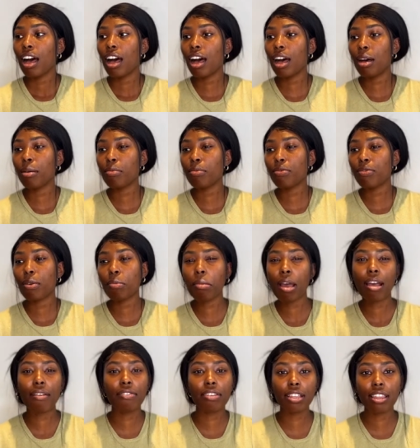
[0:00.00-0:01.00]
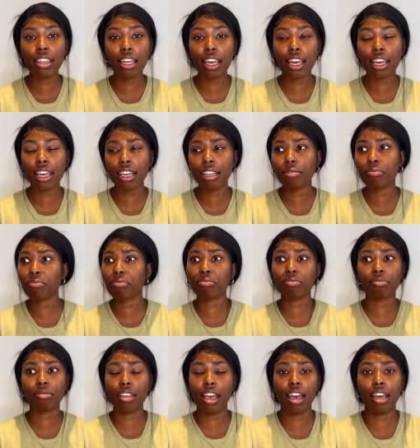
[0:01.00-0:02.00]
um, from everything
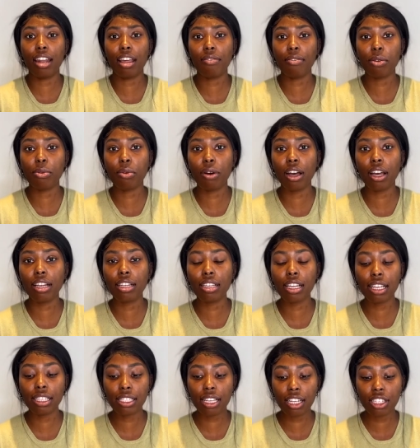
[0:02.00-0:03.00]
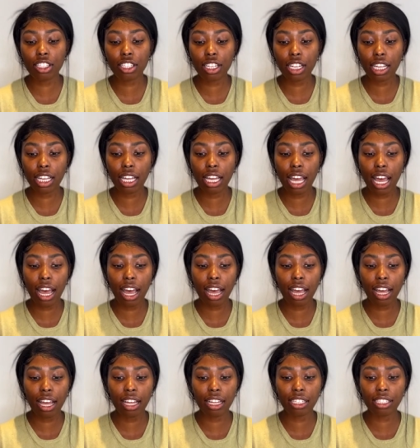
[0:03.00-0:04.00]
and everyone essentially
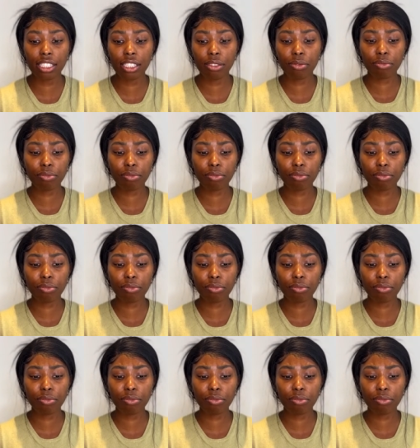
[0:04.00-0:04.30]
and